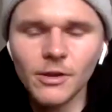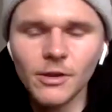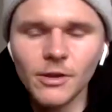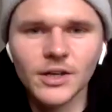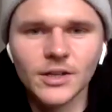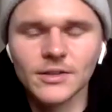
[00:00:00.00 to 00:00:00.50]

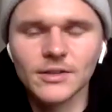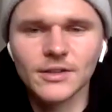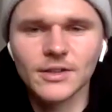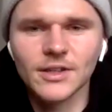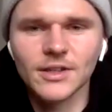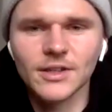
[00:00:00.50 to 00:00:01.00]
we aren't
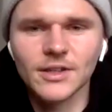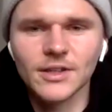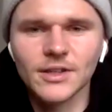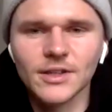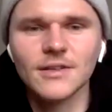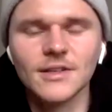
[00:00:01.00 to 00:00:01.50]

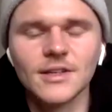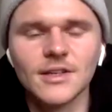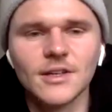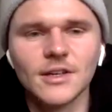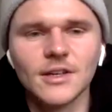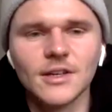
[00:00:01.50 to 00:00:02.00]
connected.
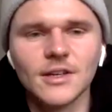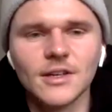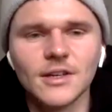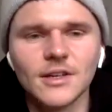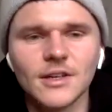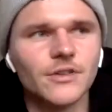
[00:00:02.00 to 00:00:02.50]

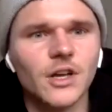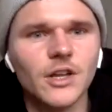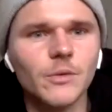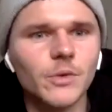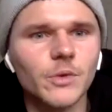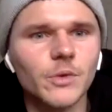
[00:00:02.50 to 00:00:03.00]
I hate to
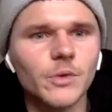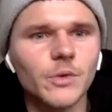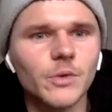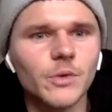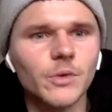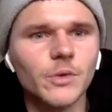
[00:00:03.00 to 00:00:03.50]
feel like we
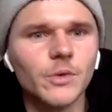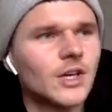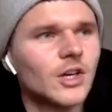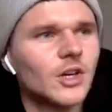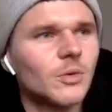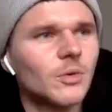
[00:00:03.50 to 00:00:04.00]
aren't,
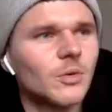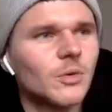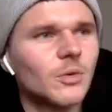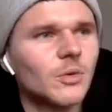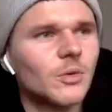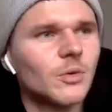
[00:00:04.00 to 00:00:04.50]

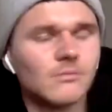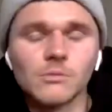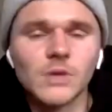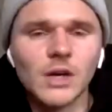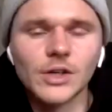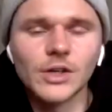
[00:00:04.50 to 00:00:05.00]

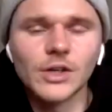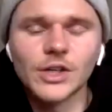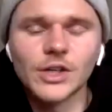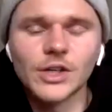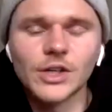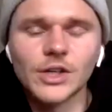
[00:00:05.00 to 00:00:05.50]
well,
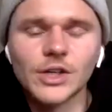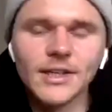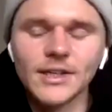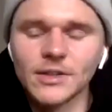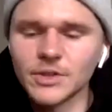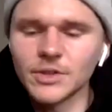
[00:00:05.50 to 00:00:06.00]
human
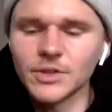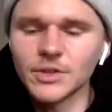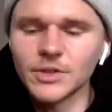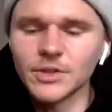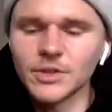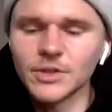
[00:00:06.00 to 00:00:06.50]
really. We're
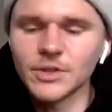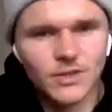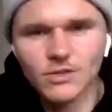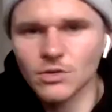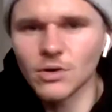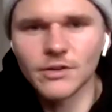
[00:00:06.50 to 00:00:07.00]
just
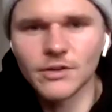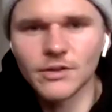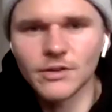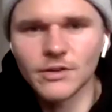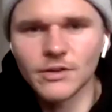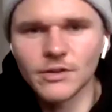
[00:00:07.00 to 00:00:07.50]
literally
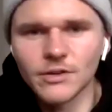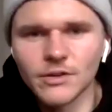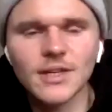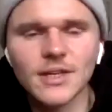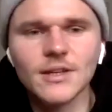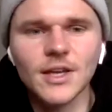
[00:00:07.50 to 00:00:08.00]
scrolling through a
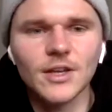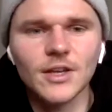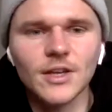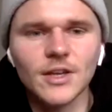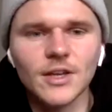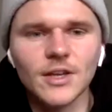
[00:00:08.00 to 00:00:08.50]
screen.
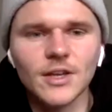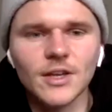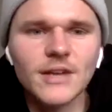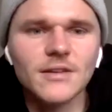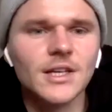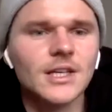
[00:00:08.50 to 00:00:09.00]
It drives me
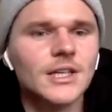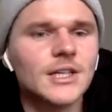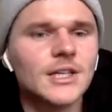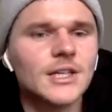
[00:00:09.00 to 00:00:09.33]
mad.